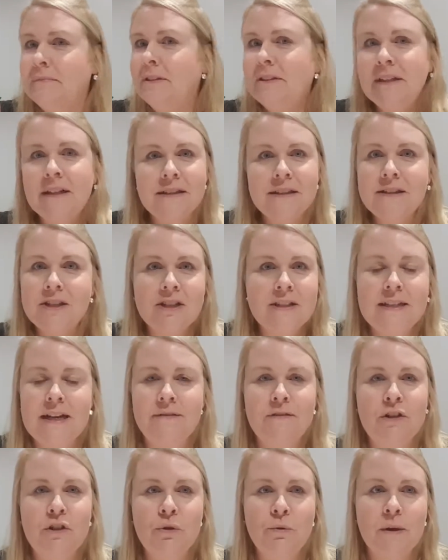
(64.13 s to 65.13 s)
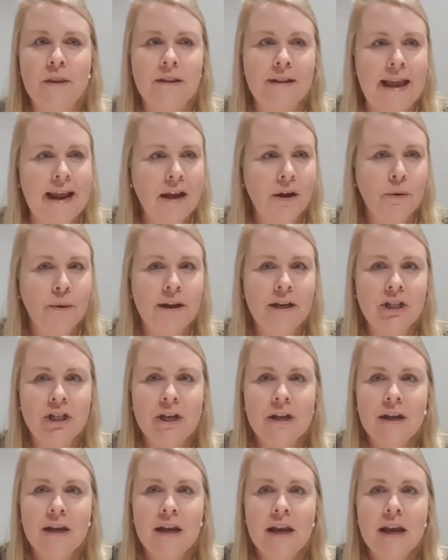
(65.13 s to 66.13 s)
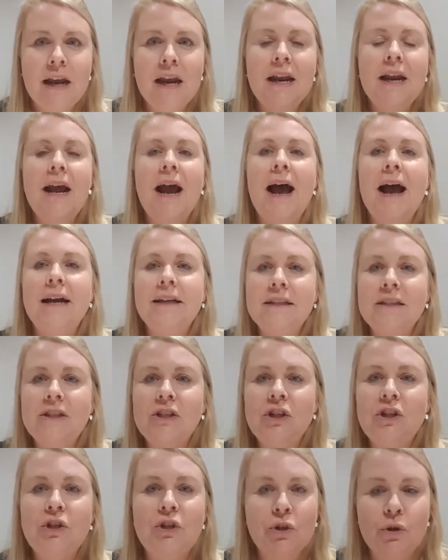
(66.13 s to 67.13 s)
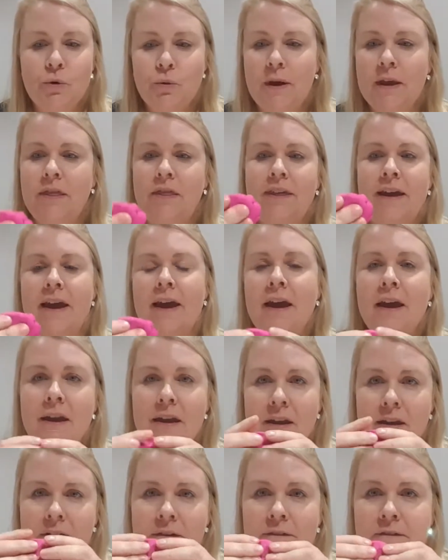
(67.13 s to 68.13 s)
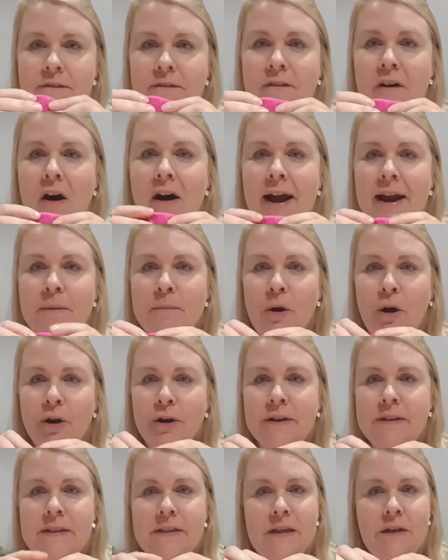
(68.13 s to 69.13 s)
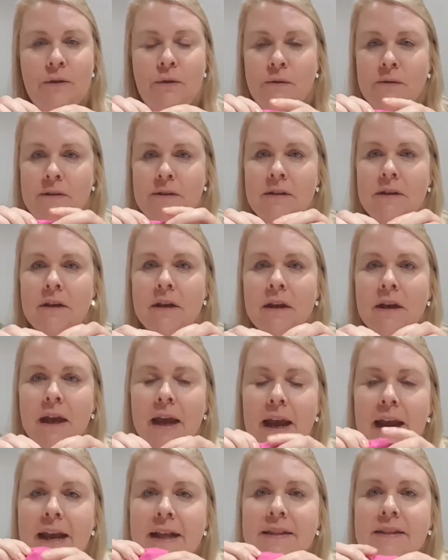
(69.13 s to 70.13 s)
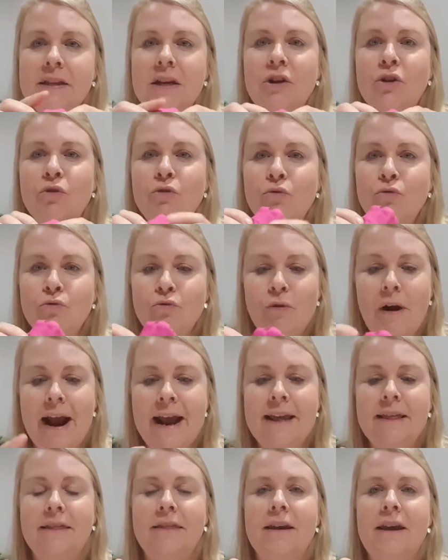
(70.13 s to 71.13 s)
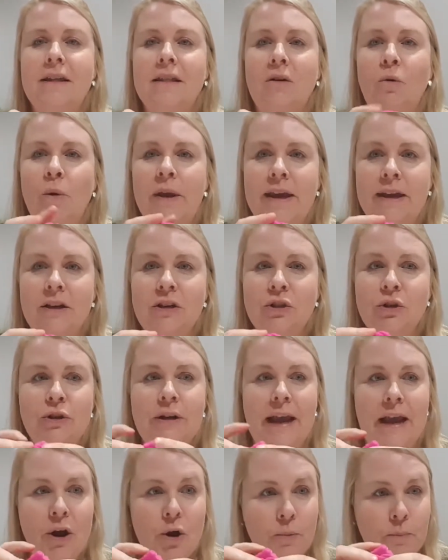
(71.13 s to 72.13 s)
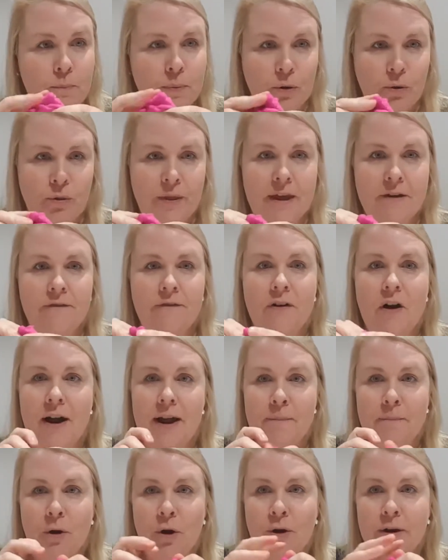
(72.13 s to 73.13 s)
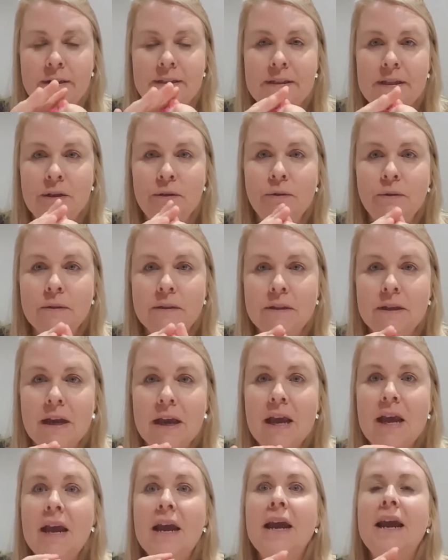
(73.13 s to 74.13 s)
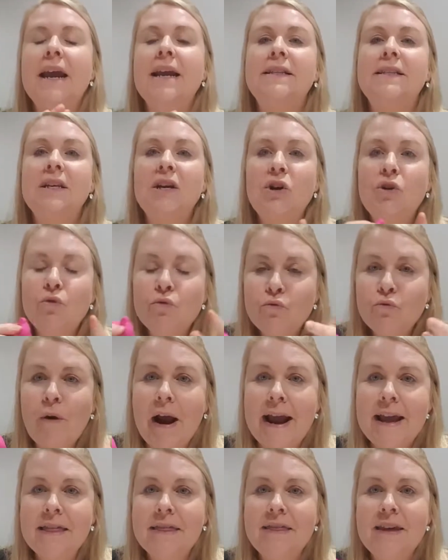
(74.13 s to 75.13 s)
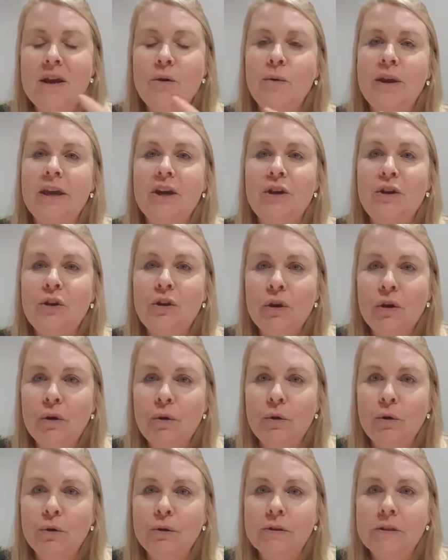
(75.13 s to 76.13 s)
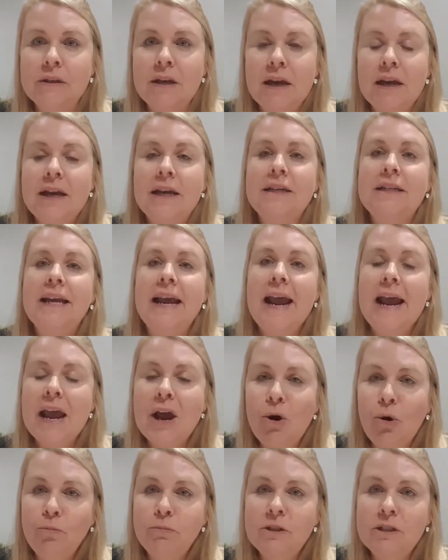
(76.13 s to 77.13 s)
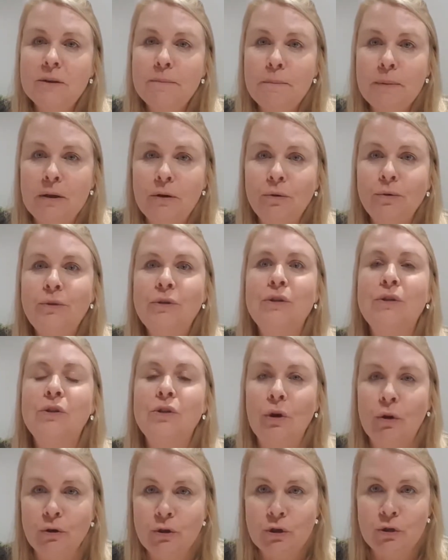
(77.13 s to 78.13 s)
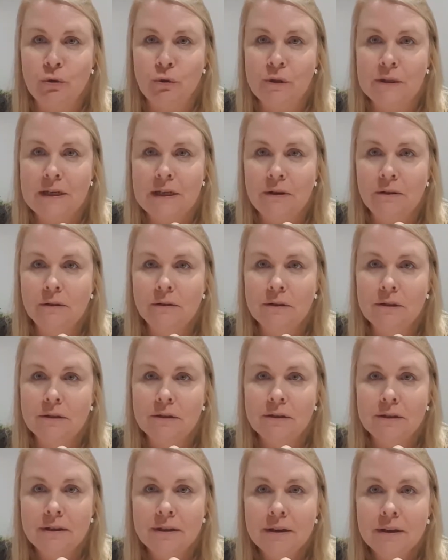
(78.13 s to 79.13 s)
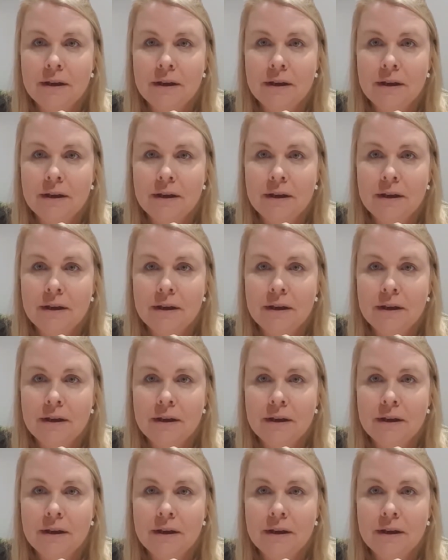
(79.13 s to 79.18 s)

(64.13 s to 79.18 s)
doesn't just have to do with language, it has to do with their fine motor skills. It's a great thing that we can do to help build their fine motor skills. It's a great thing we can use to help to build social skills,